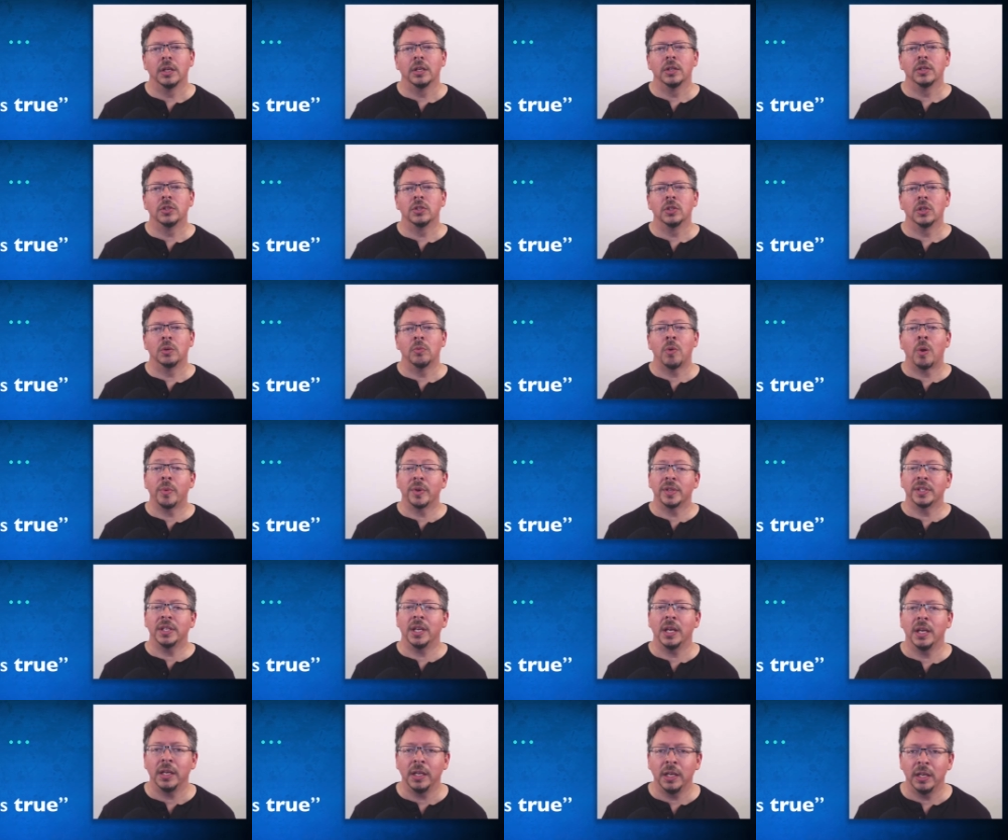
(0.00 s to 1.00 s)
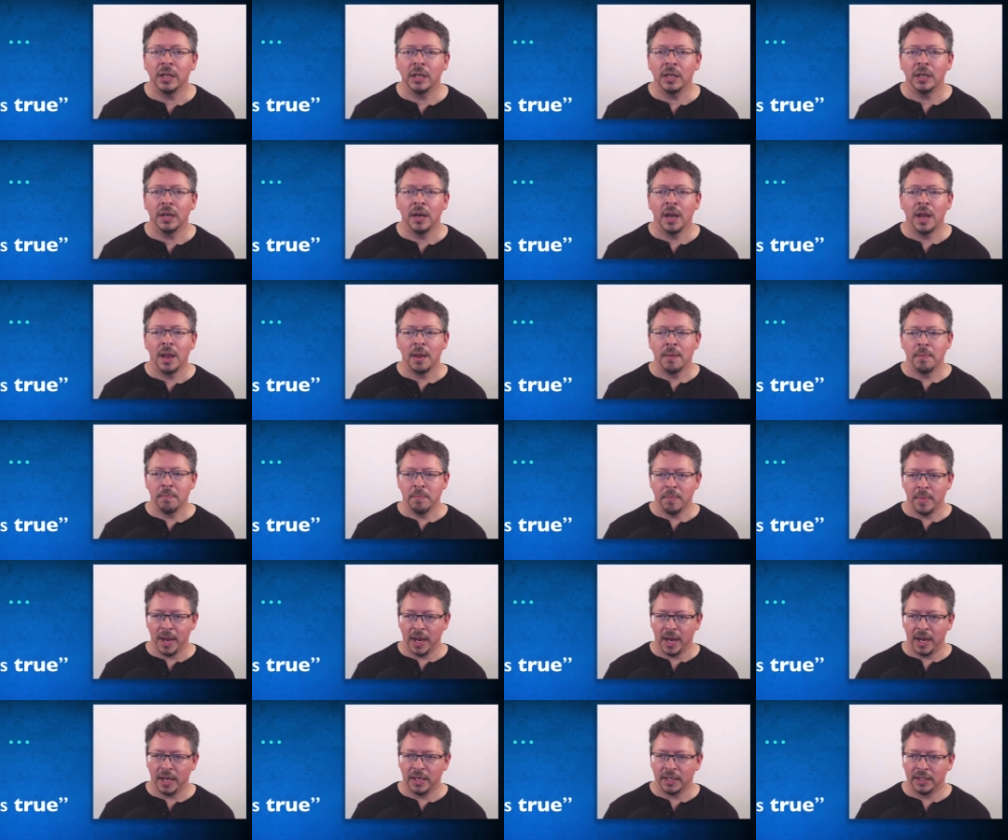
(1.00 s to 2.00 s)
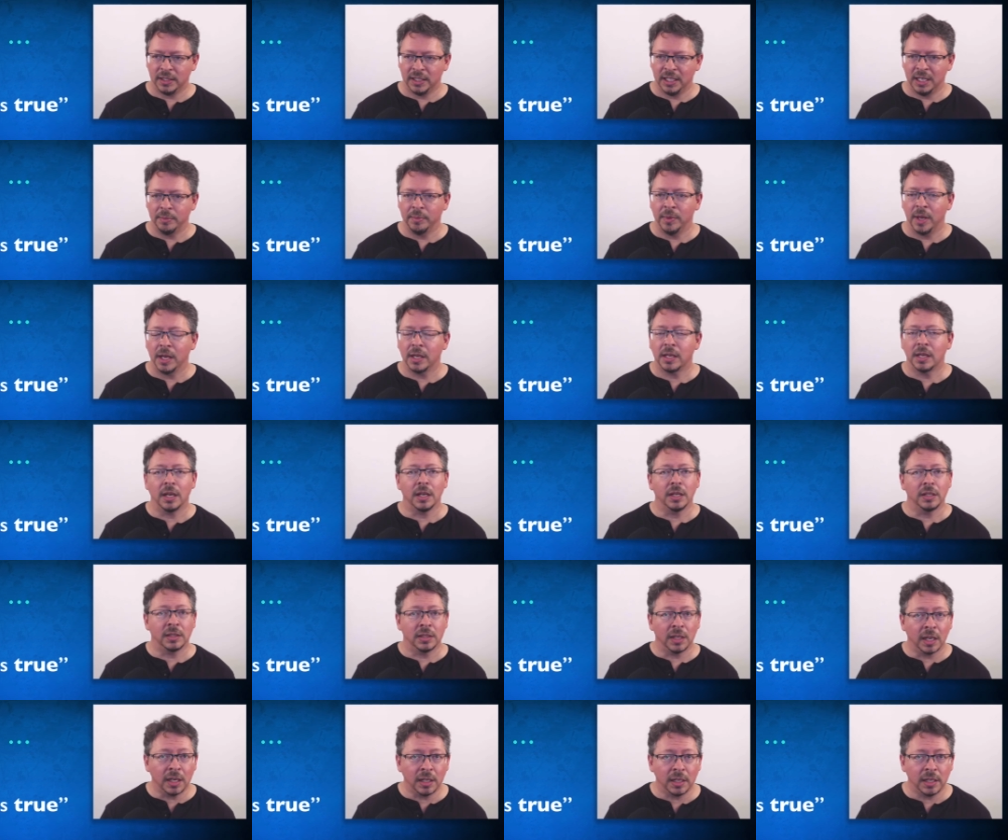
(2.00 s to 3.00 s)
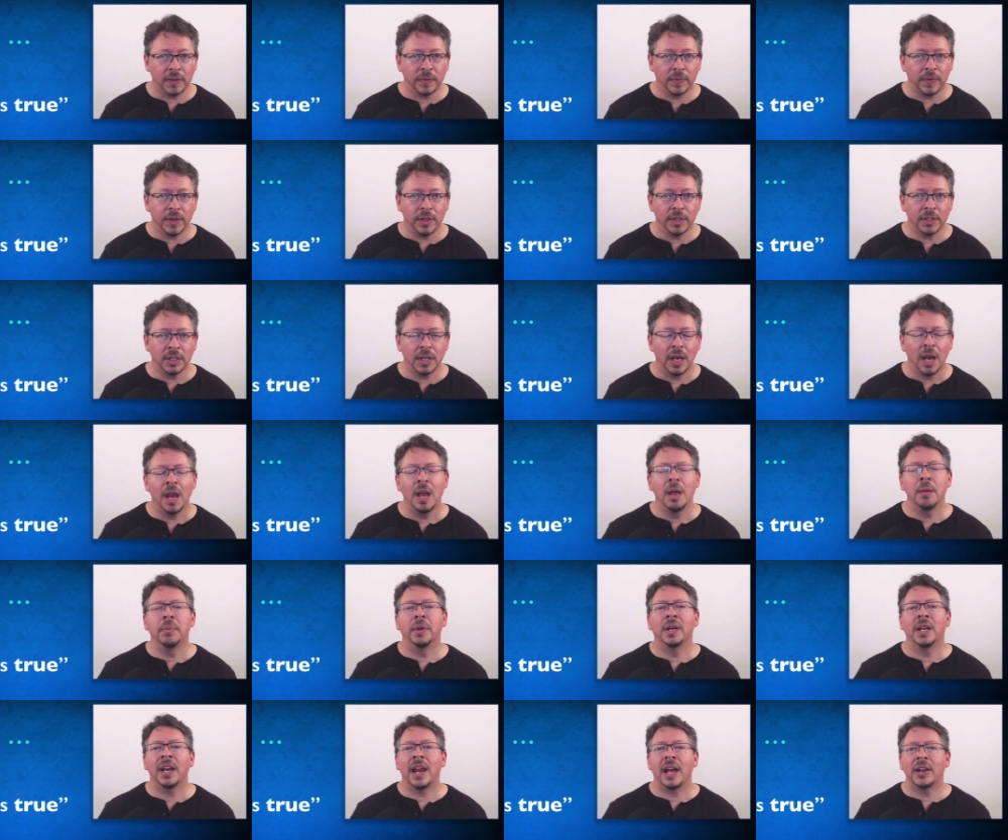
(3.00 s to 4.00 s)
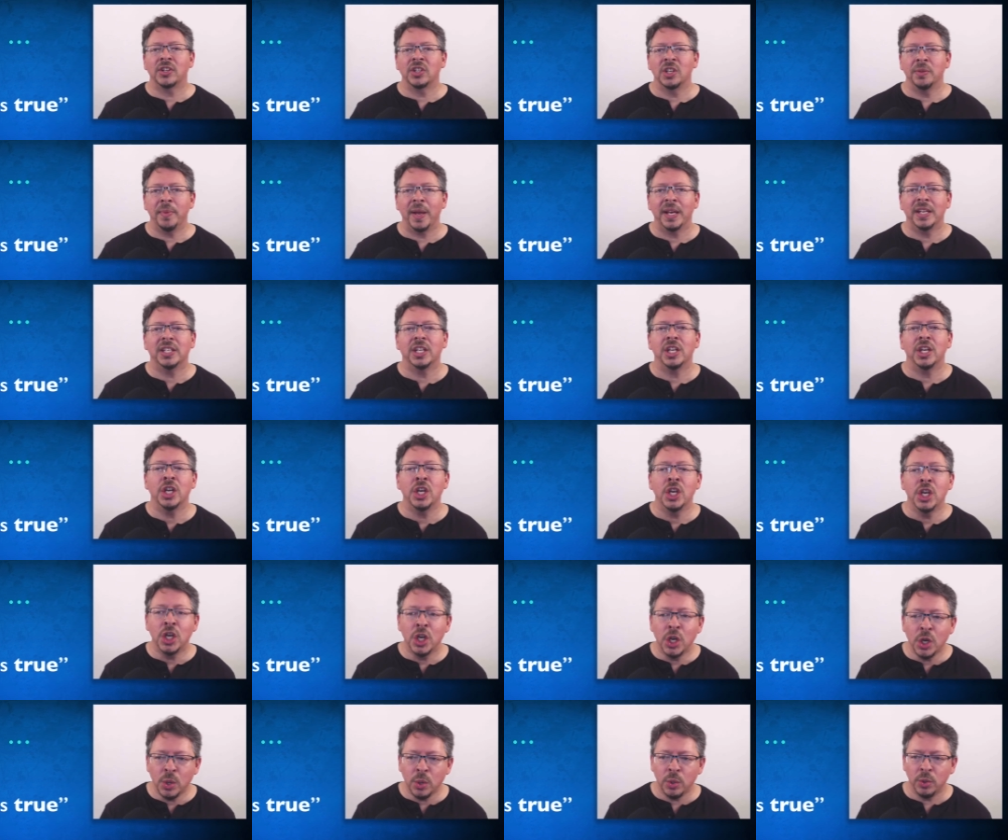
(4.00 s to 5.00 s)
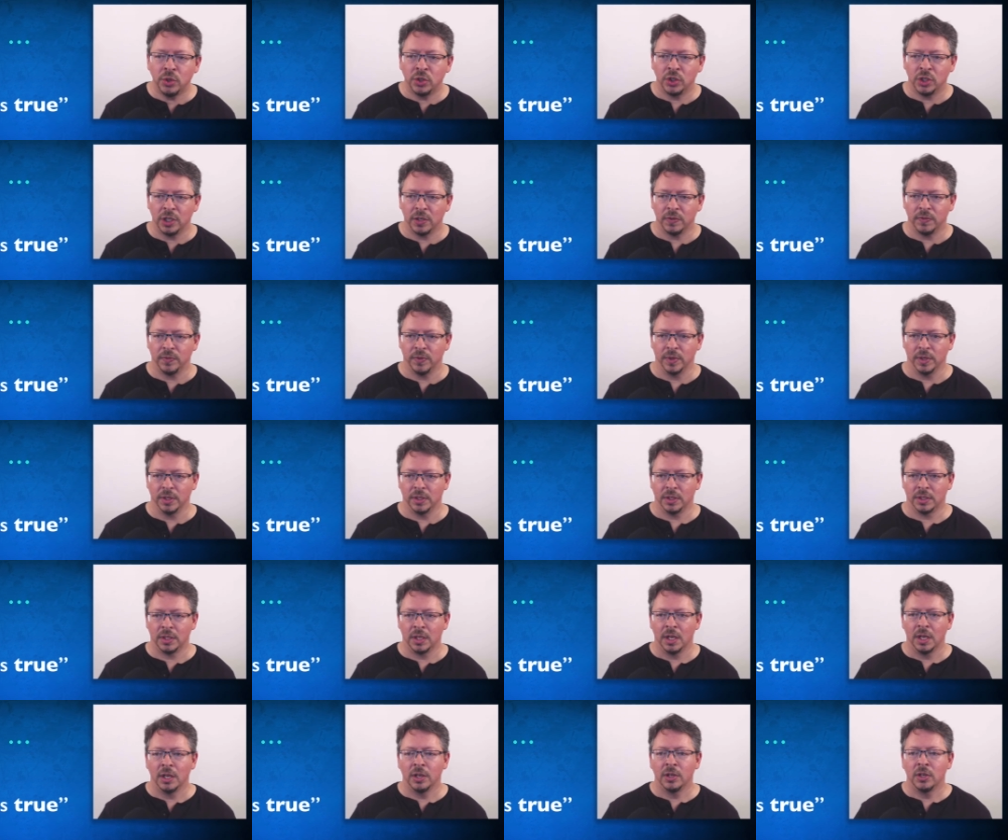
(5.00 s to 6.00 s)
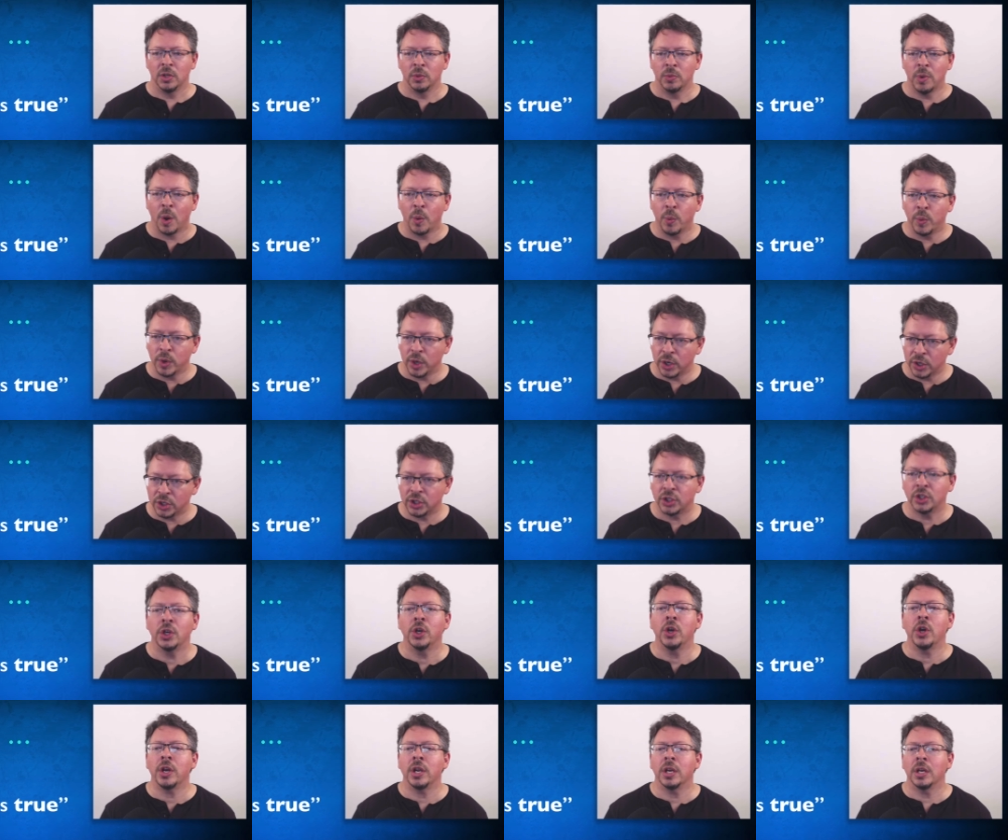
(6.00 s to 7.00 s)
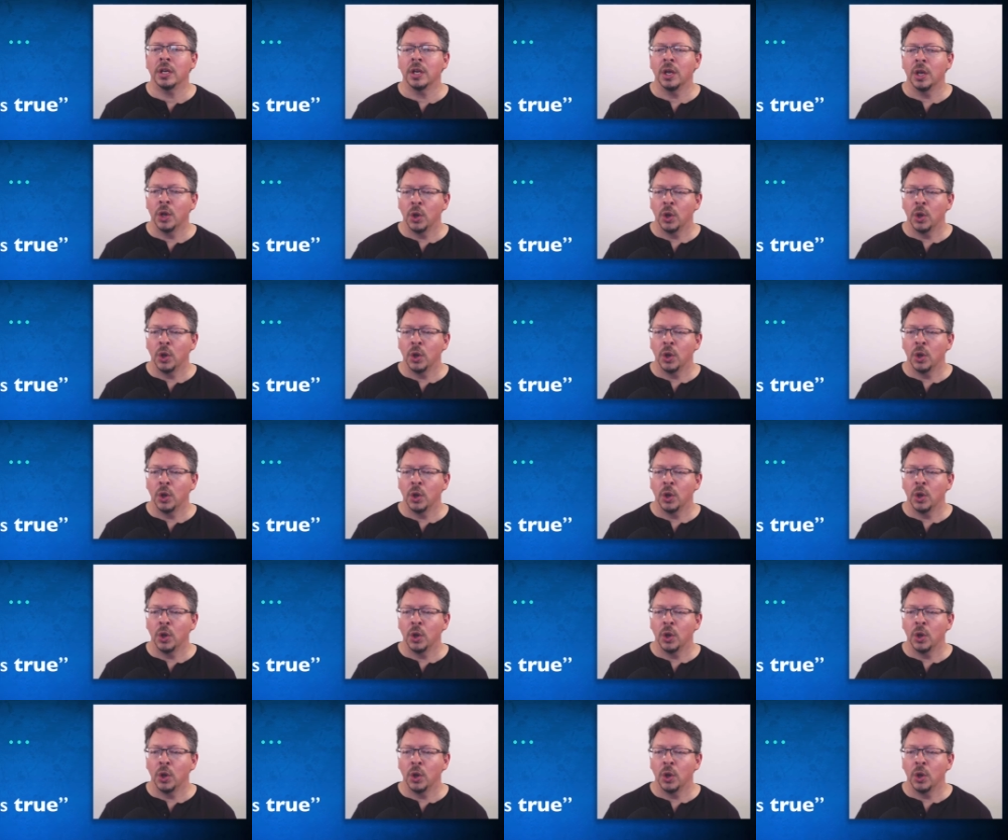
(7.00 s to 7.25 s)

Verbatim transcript: So, what we're saying here may seem like a subtle difference, but it actually makes a huge difference to what we're asserting